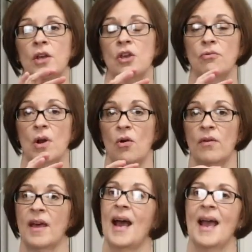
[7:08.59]
you
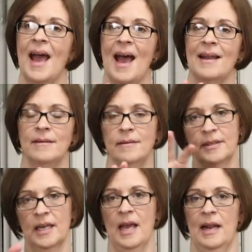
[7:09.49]
know that I
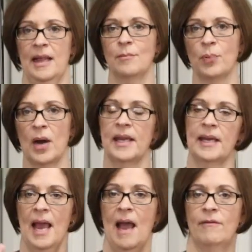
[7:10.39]
had to kind of like break
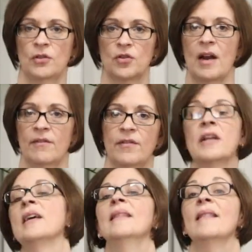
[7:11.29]
it in half and try to
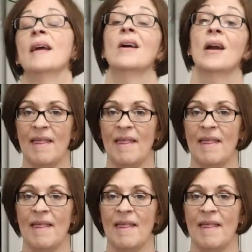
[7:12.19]
fit it in there.